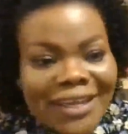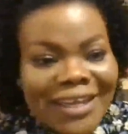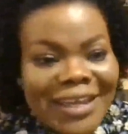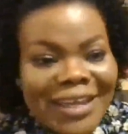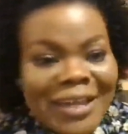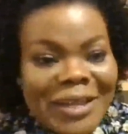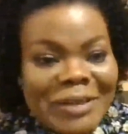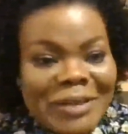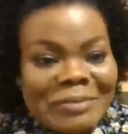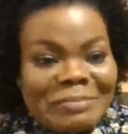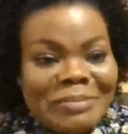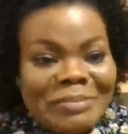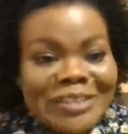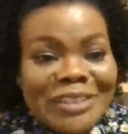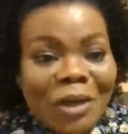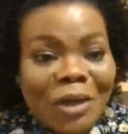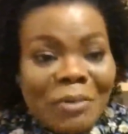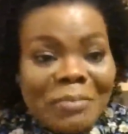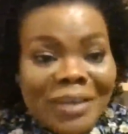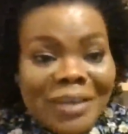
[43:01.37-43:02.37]

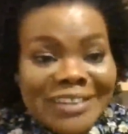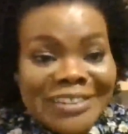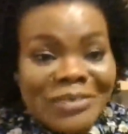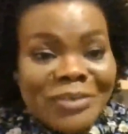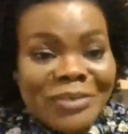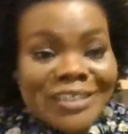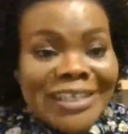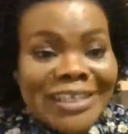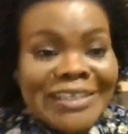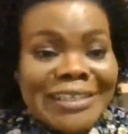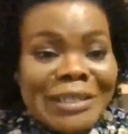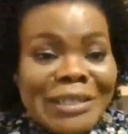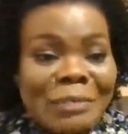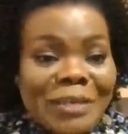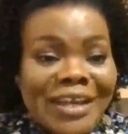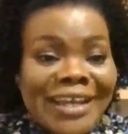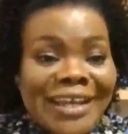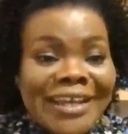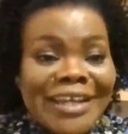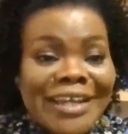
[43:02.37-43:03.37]
Obasi was asking
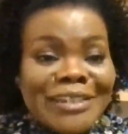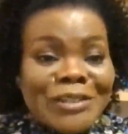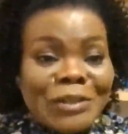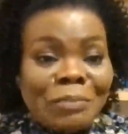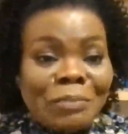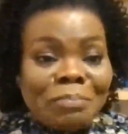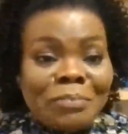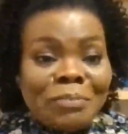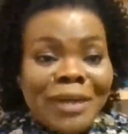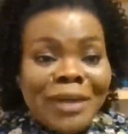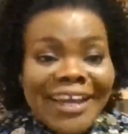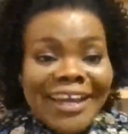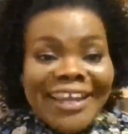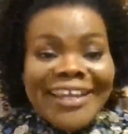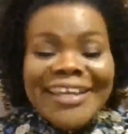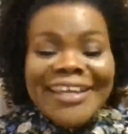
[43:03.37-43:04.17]
about can I stop my